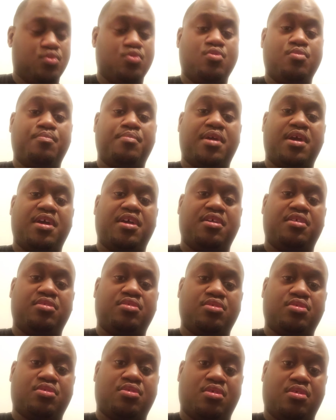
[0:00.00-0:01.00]
you
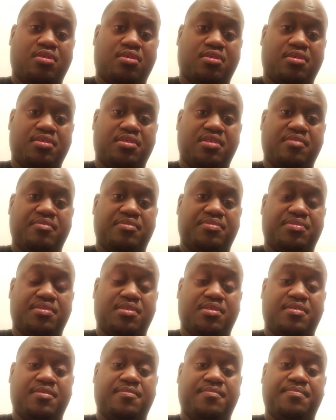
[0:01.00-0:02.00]
buying a car and
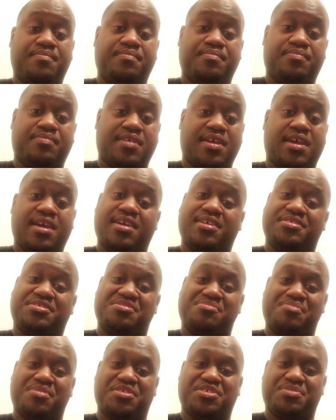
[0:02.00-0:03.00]
everything that has
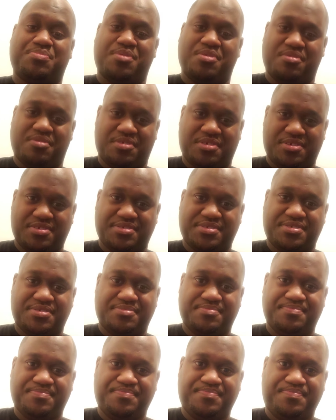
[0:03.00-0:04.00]
some experience.
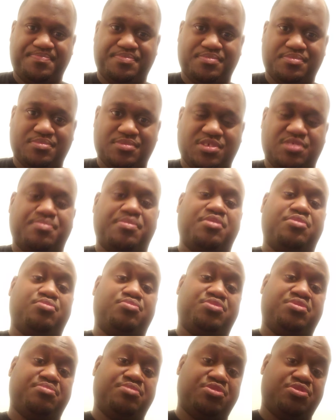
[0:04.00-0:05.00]
It's been
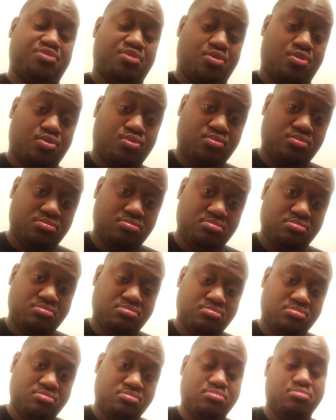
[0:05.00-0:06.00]
through some snow,
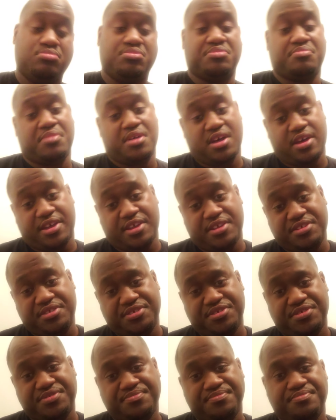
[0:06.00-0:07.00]
some
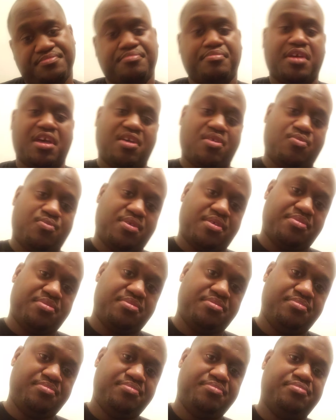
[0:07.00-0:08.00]
ice, bad
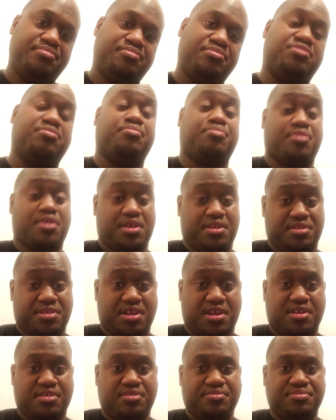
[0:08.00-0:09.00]
weather, some
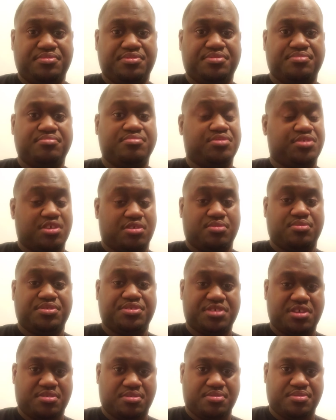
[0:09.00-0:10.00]
breakdowns, etc.,
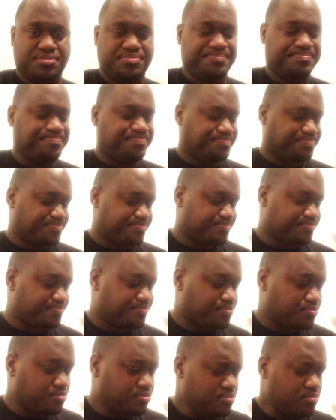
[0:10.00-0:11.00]
etc.
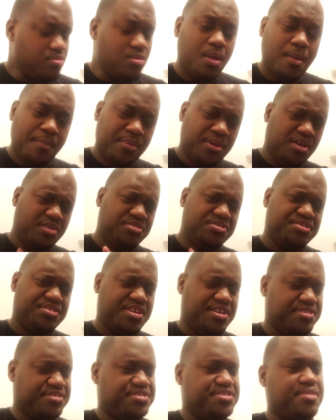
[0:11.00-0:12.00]
But
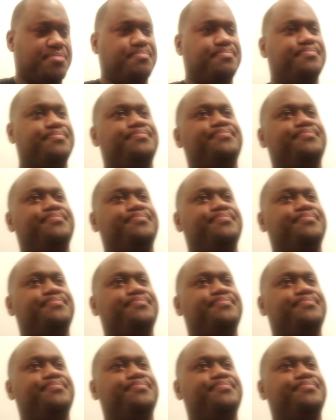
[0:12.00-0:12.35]
understand something.